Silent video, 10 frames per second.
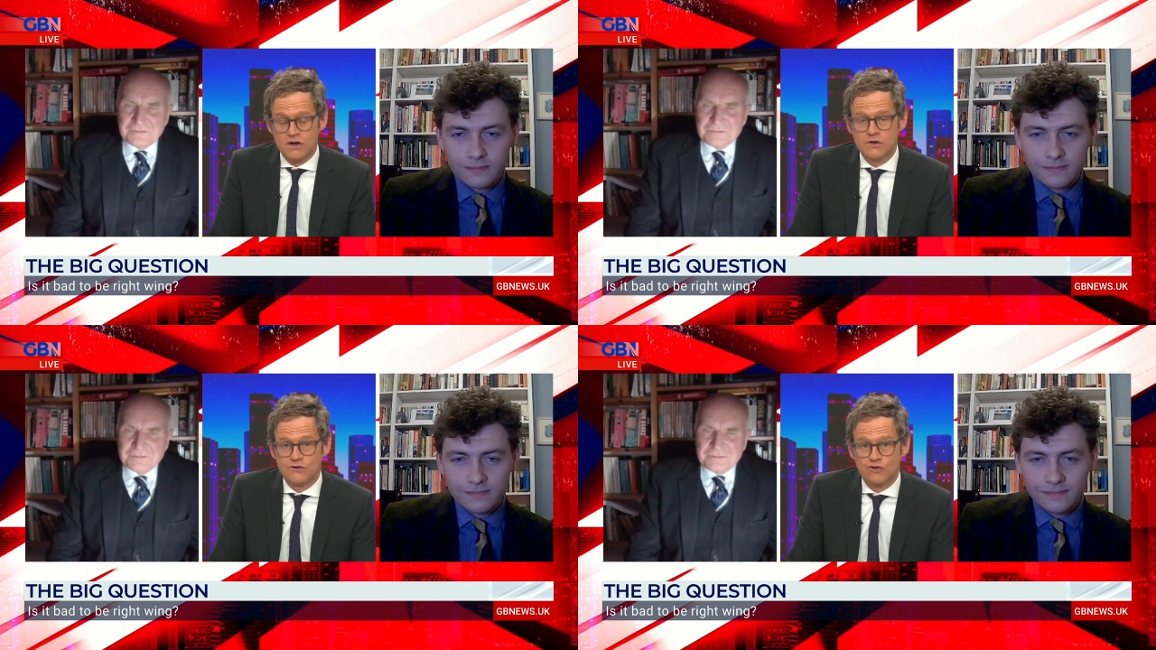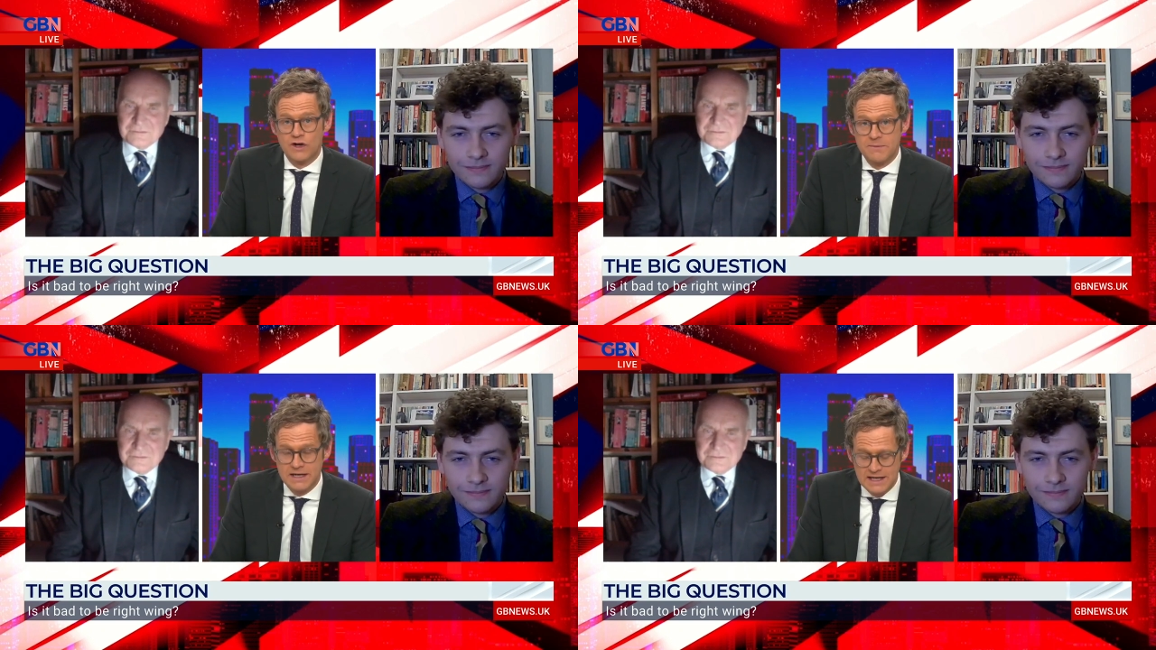Speaker 1: who's
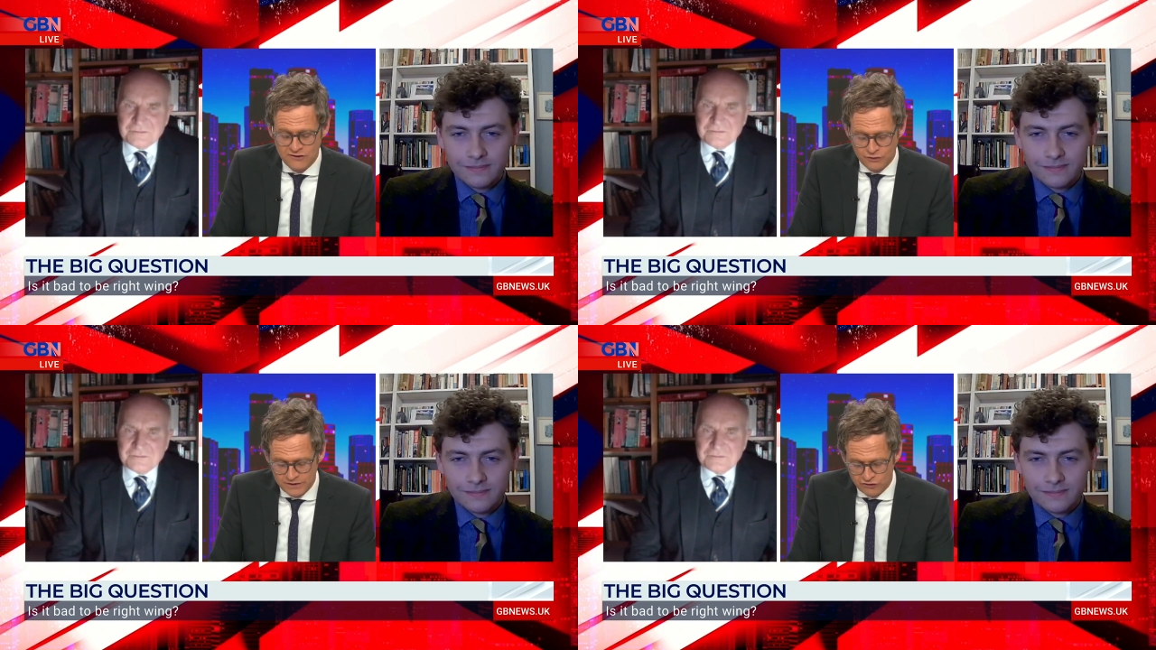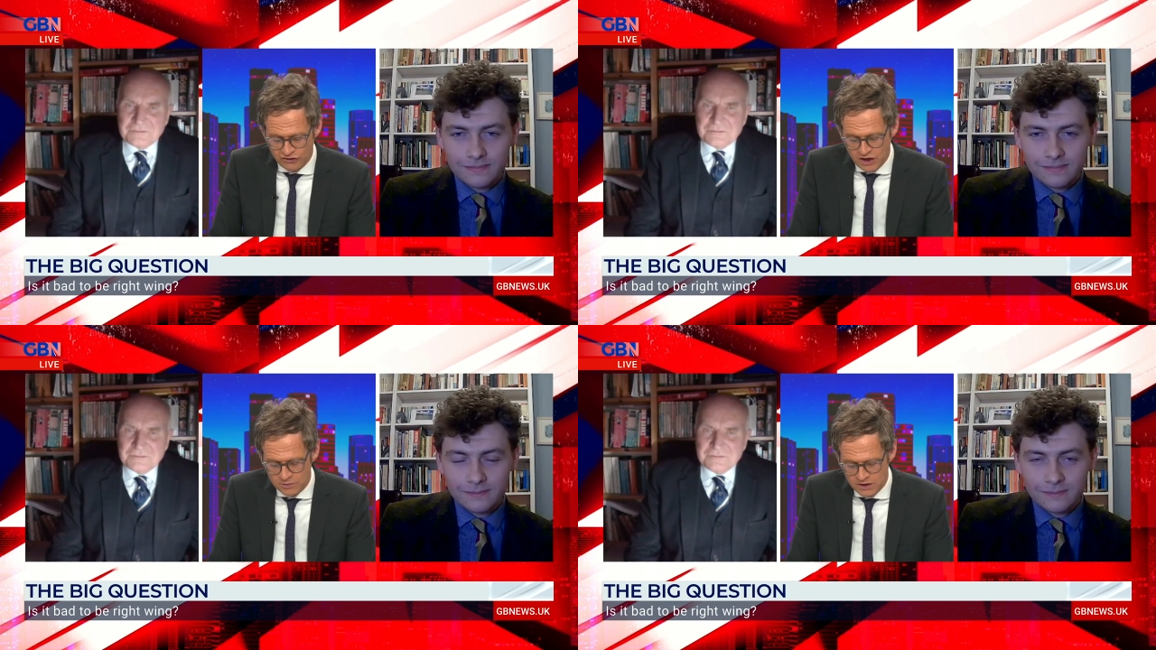joining me later in the
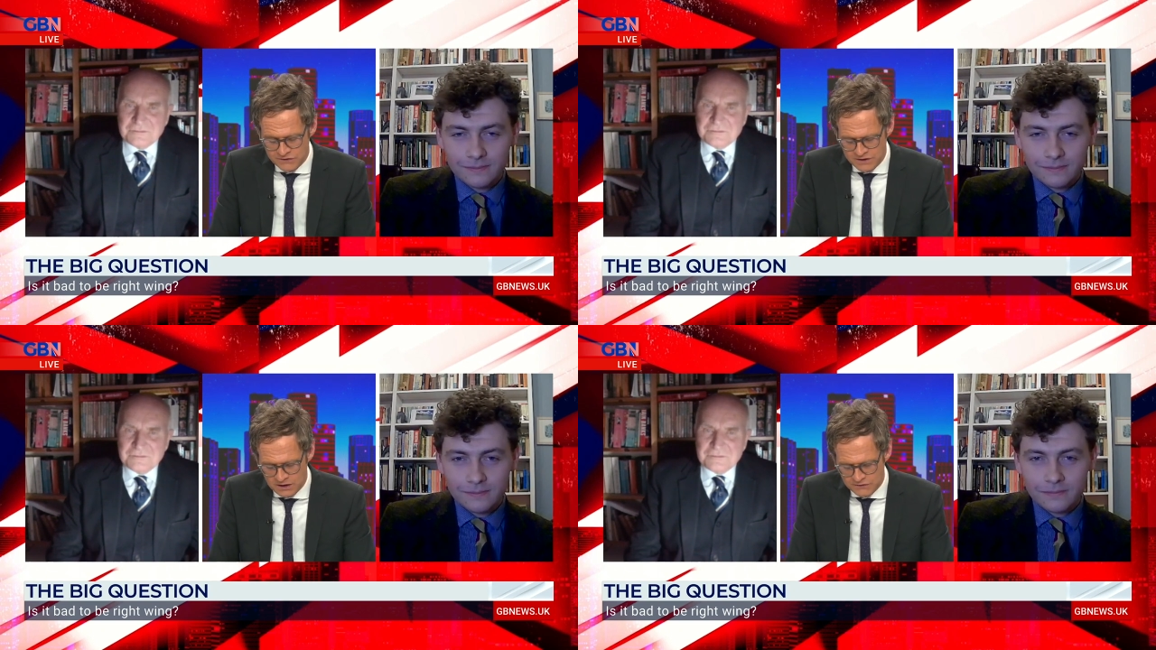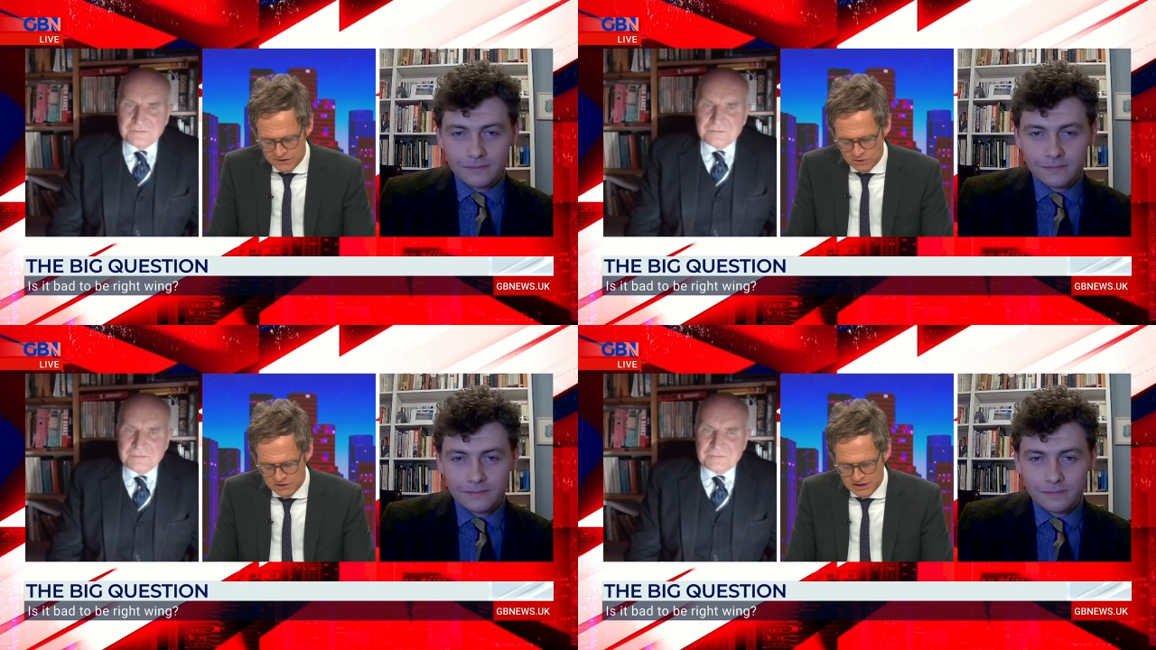show, wrote an
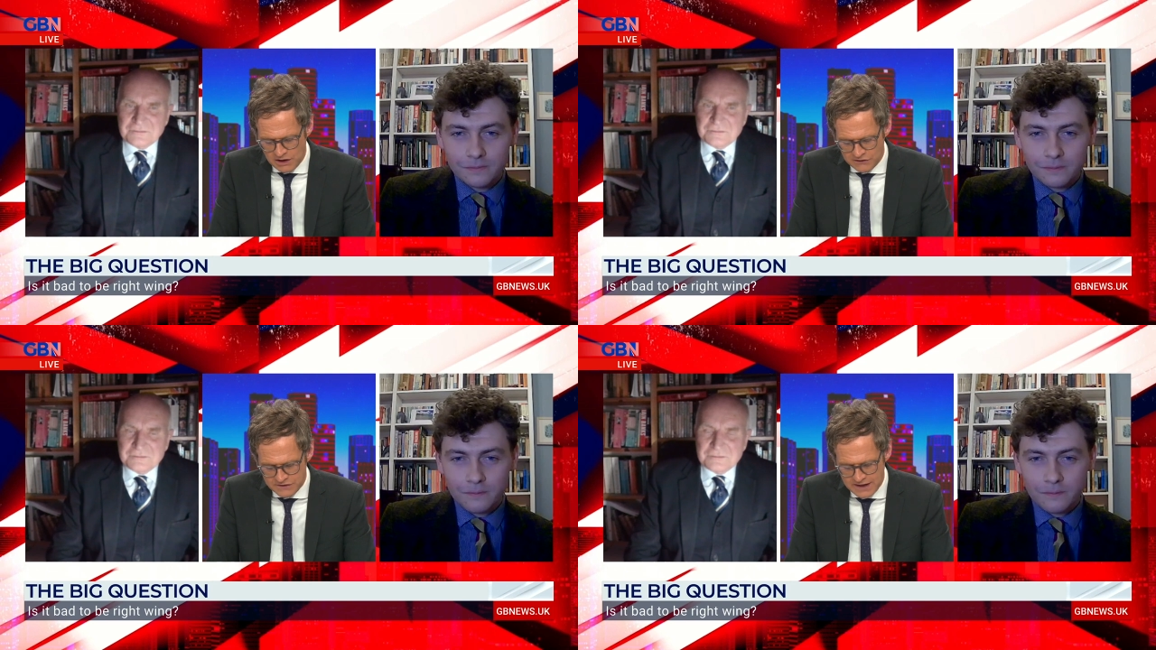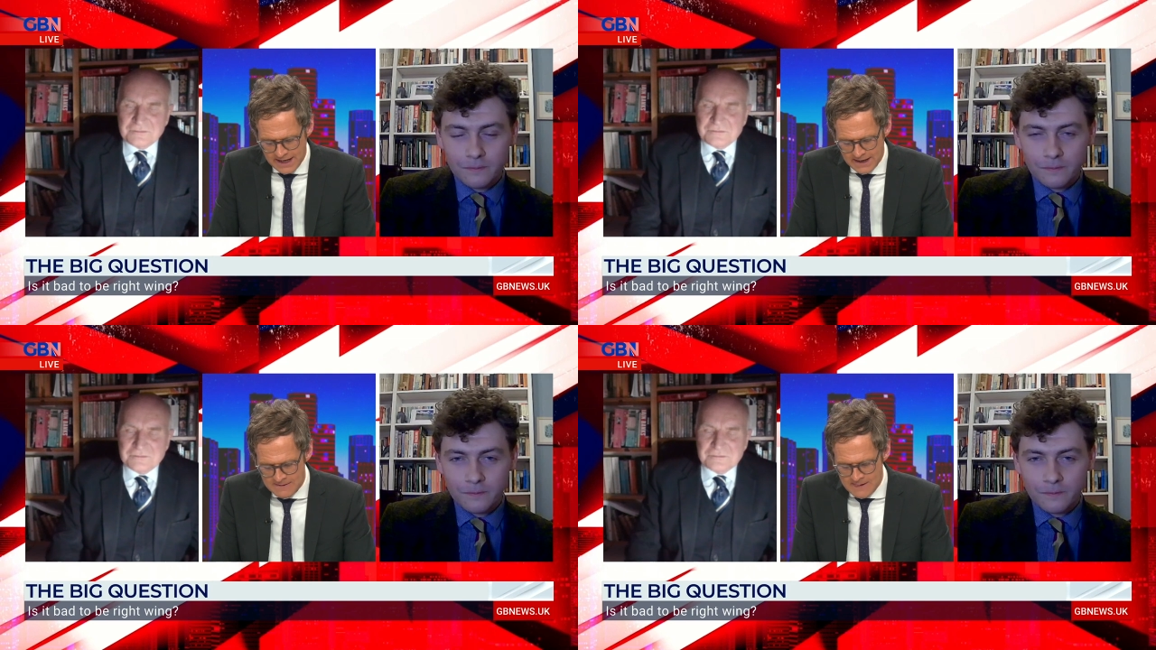article last
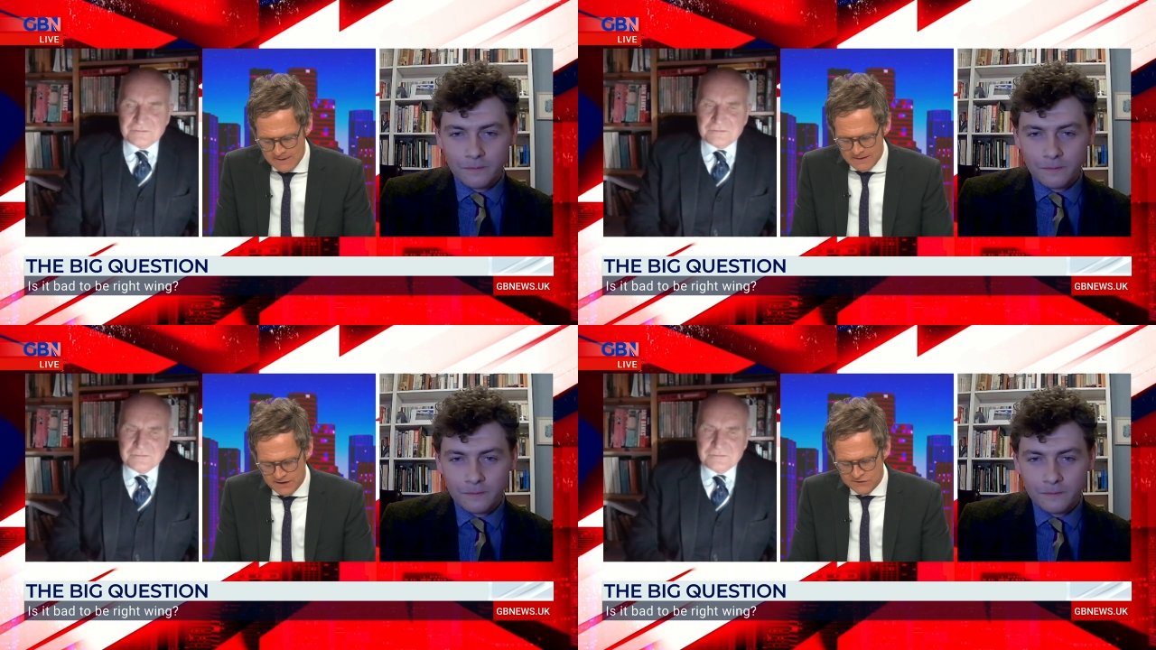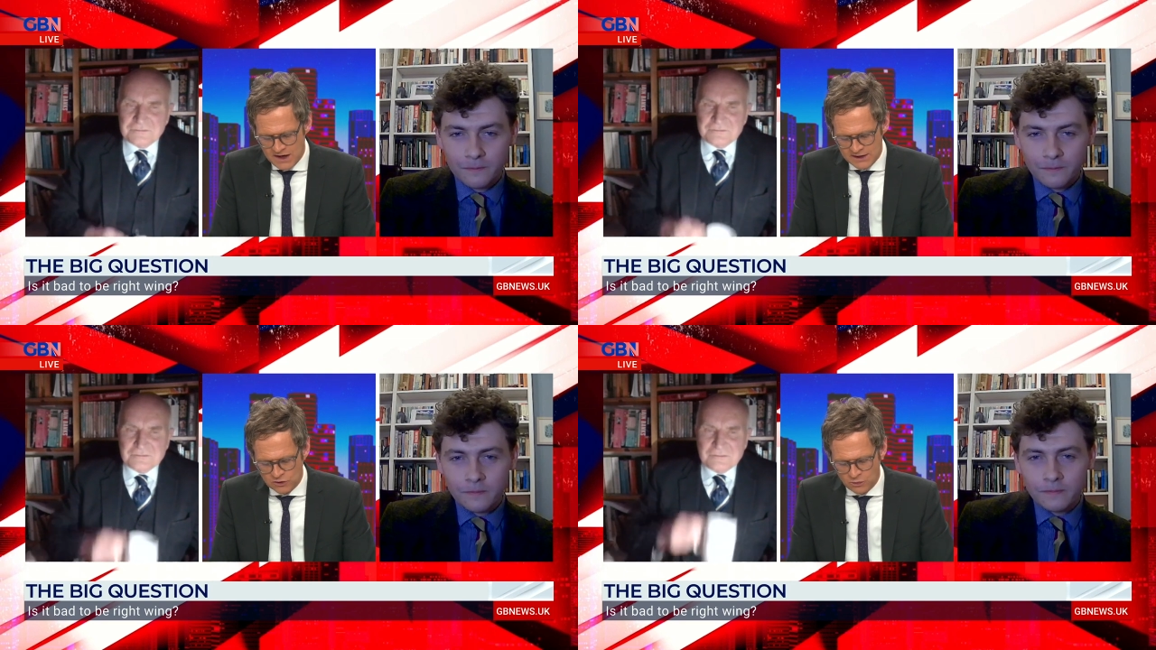year
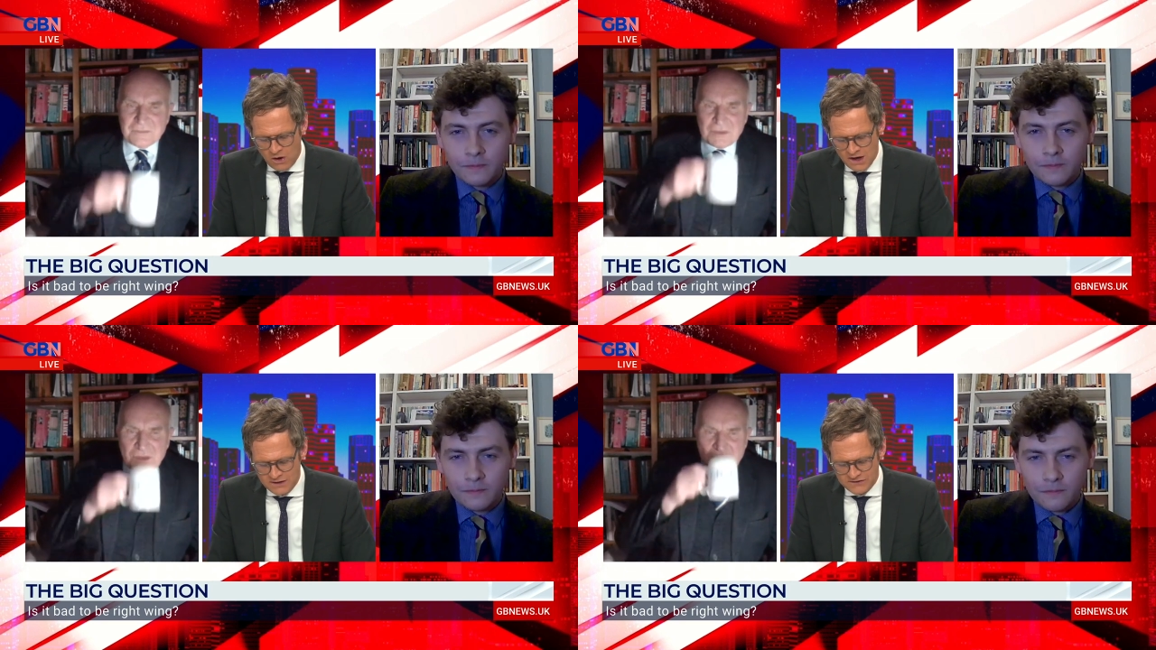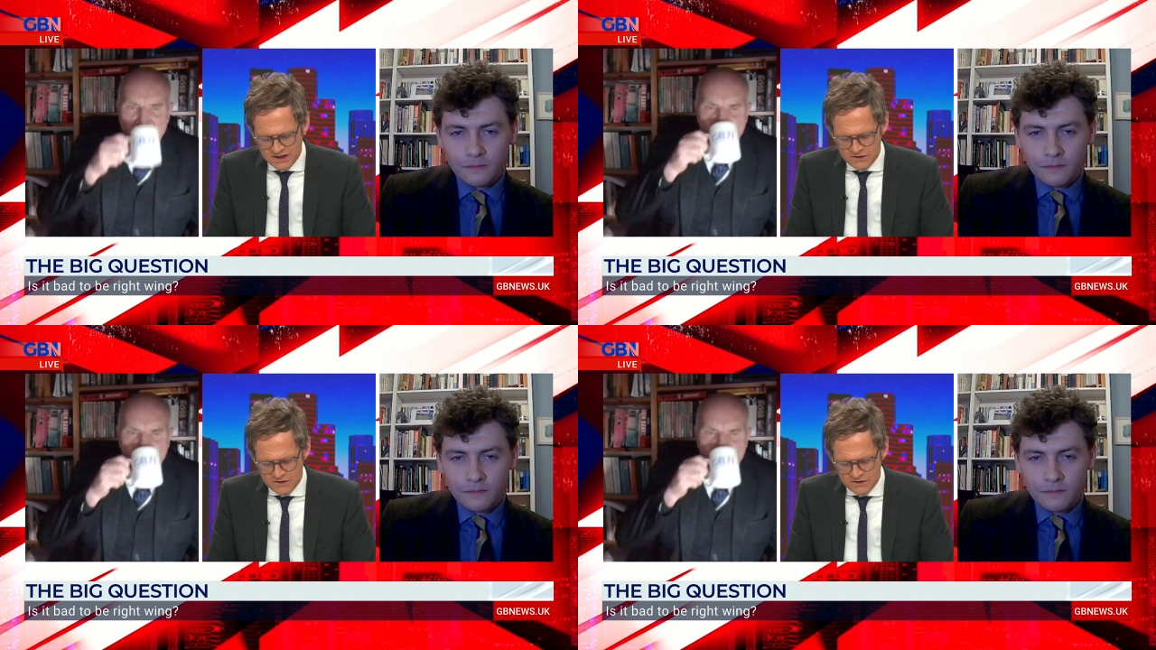entitled, "Why is it